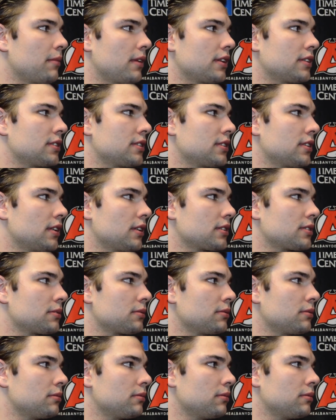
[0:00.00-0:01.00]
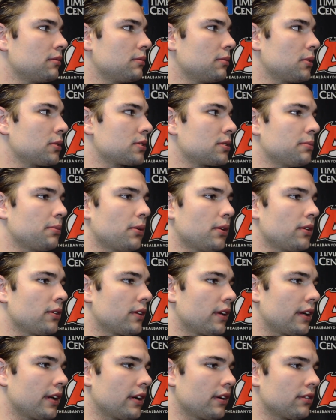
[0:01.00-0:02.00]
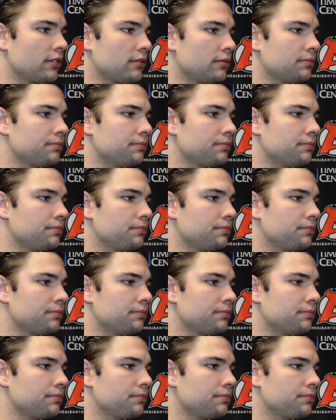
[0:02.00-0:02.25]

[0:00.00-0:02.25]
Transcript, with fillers: That's that's most important right now.